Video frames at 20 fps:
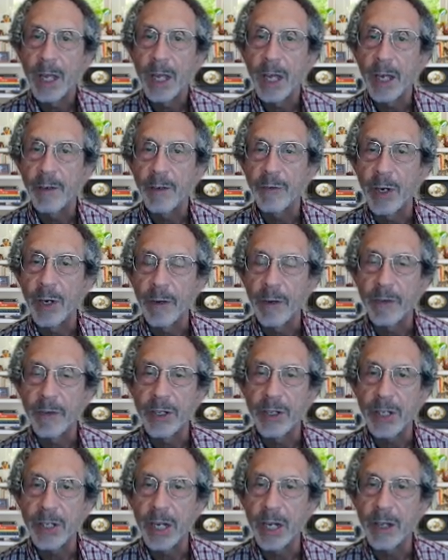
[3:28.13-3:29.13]
And for
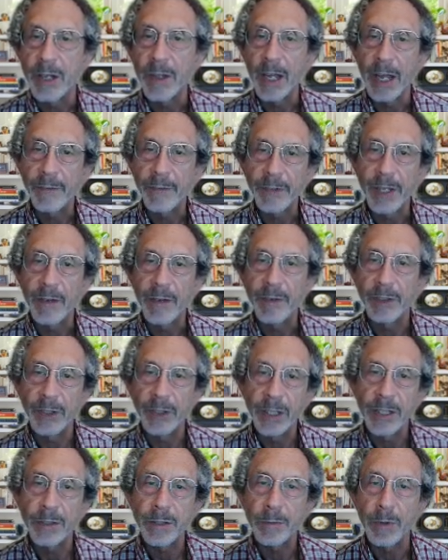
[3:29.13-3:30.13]
FHA, they have to have at
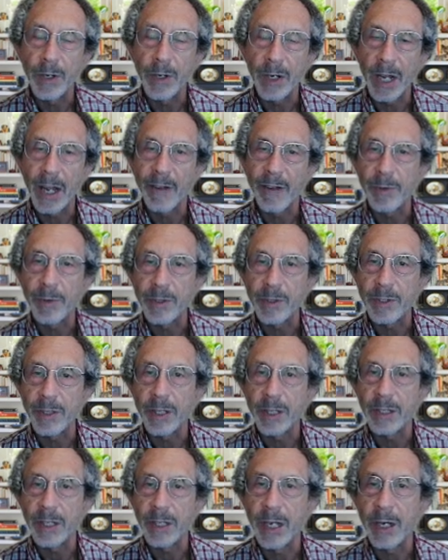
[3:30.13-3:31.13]
least
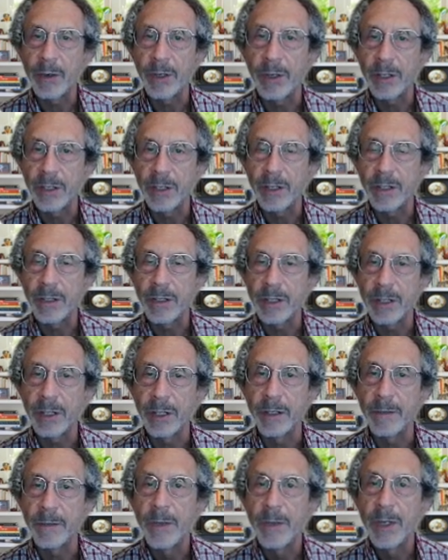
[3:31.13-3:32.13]
3.5% down into the
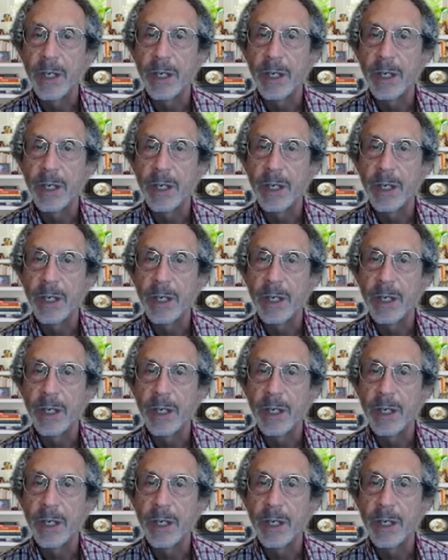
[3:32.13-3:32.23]
deal.